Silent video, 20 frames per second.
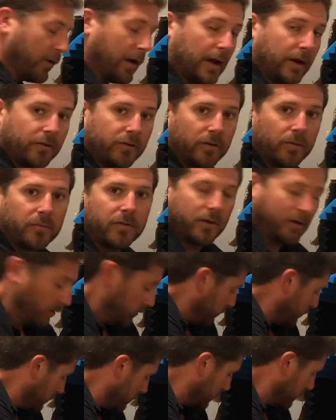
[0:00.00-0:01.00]
crack
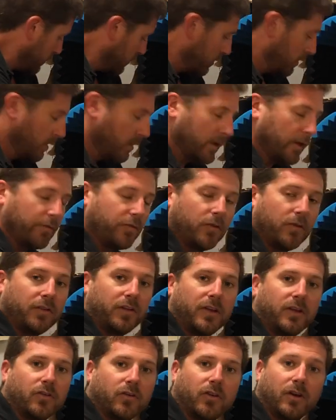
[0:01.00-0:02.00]
something.
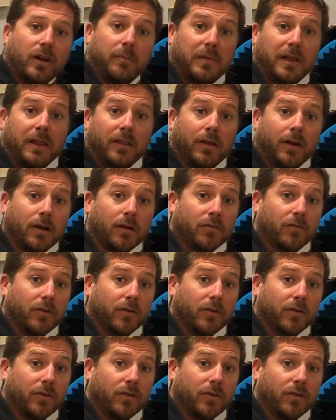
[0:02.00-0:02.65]
If you think you're gonna be